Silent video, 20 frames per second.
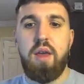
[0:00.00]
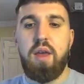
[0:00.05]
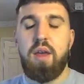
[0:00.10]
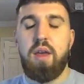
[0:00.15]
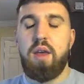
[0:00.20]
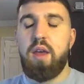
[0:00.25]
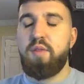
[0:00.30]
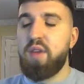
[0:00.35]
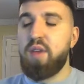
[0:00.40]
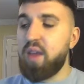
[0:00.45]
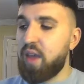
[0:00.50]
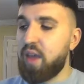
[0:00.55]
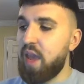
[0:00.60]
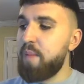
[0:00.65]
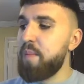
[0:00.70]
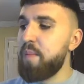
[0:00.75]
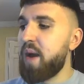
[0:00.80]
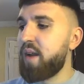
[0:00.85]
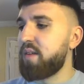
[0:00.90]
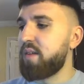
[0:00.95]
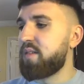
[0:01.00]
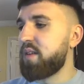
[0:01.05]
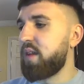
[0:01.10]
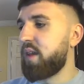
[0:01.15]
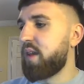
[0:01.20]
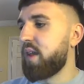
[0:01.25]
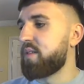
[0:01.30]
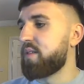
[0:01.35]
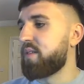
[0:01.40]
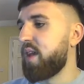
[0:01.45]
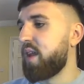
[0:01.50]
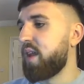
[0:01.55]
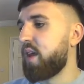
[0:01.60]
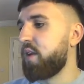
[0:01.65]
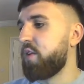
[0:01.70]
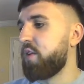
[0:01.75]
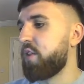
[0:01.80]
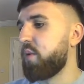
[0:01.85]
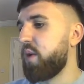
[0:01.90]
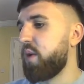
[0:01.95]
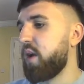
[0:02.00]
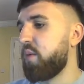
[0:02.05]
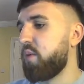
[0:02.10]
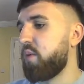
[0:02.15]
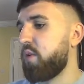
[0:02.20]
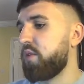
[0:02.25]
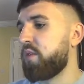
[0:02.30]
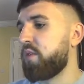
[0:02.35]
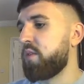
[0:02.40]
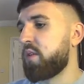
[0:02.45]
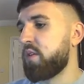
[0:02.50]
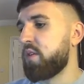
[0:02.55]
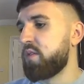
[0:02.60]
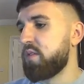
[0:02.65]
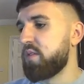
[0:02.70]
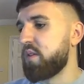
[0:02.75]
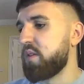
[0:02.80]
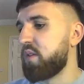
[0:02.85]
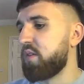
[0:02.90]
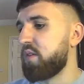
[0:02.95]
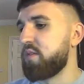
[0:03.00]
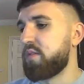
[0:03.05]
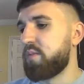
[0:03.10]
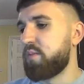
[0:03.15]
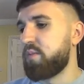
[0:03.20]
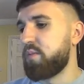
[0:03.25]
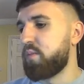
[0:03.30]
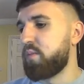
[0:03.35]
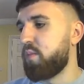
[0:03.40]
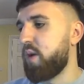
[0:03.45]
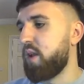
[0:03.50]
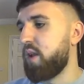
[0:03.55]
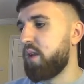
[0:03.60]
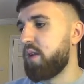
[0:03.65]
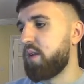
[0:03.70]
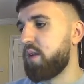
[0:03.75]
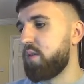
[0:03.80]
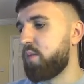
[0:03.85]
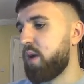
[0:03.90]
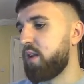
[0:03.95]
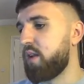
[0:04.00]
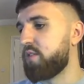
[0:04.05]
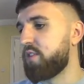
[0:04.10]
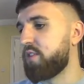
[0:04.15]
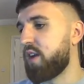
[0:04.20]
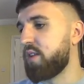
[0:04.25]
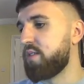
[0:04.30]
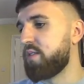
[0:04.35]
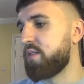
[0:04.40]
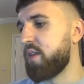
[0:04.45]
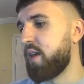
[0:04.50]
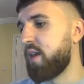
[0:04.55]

can keep Madison and get Salah another way, I would, because there's well chance